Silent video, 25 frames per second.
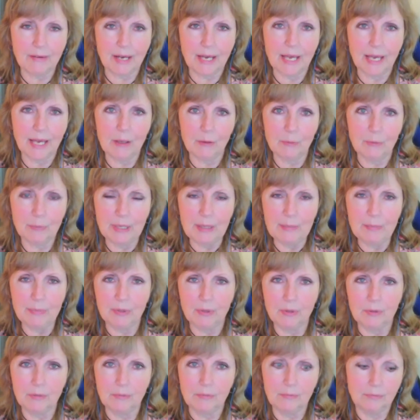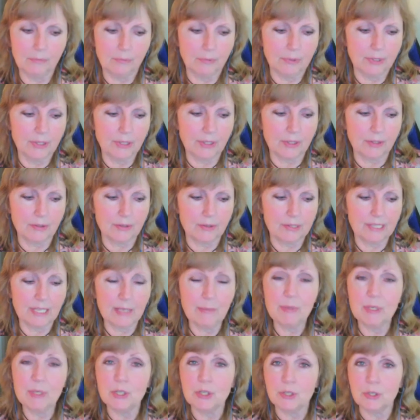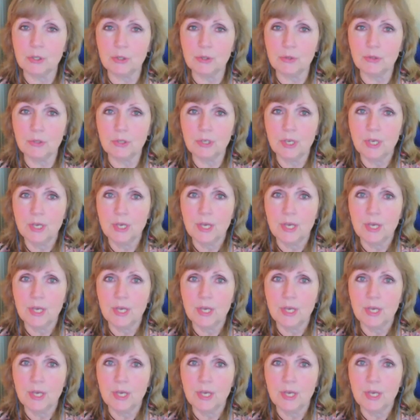I help people with their sleep issues,